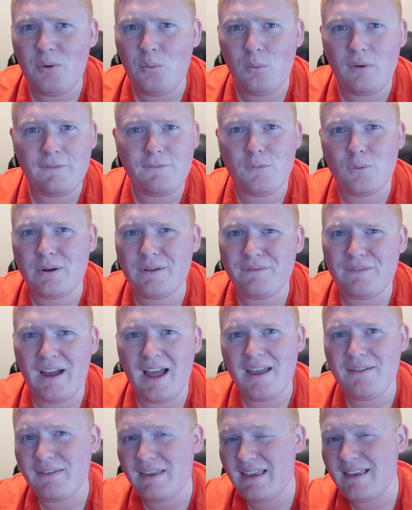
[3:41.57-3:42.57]

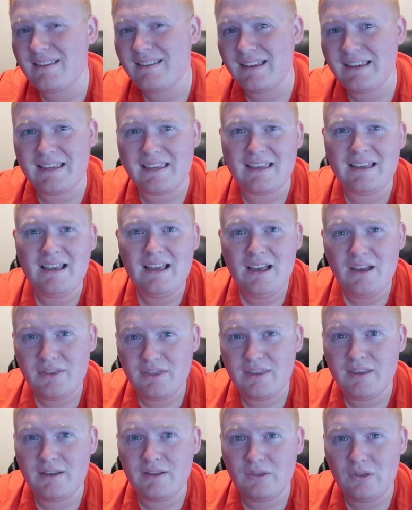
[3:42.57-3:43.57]
145 is
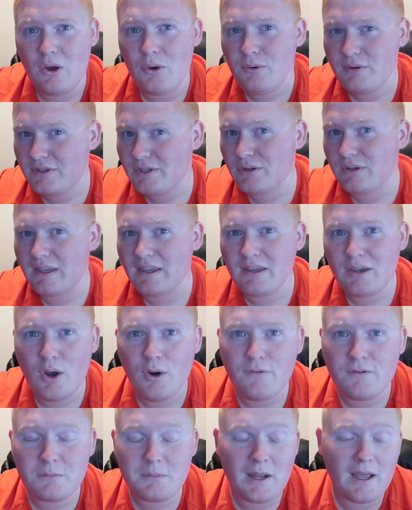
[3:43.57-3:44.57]
like the lowest you can
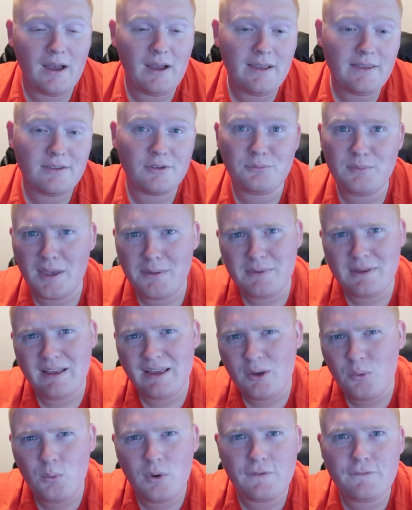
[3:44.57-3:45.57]
go for my height, so maybe
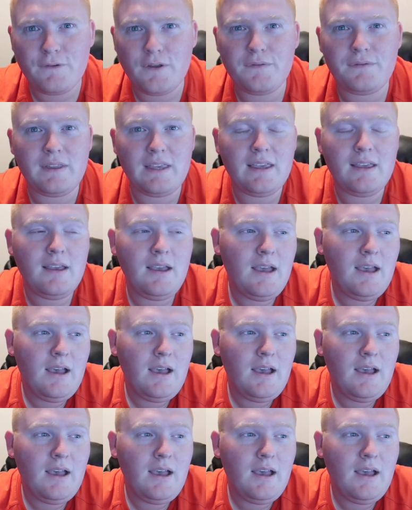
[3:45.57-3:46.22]
like 150.